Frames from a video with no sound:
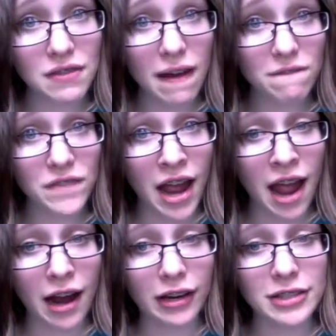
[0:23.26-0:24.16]
of that
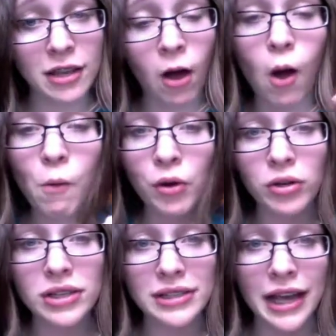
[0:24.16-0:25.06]
fact, they all
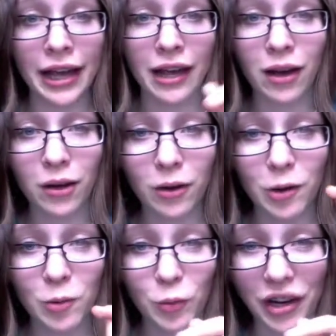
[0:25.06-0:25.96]
want to say
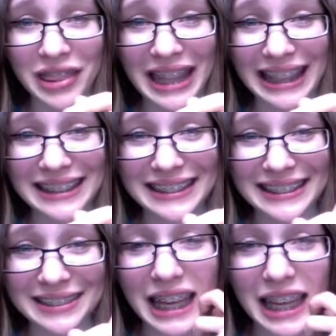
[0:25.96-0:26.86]
one thing
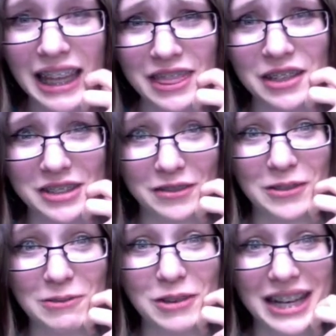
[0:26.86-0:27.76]
in their
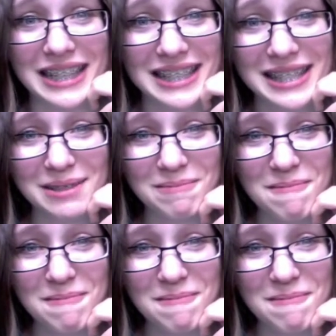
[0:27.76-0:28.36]
different ways.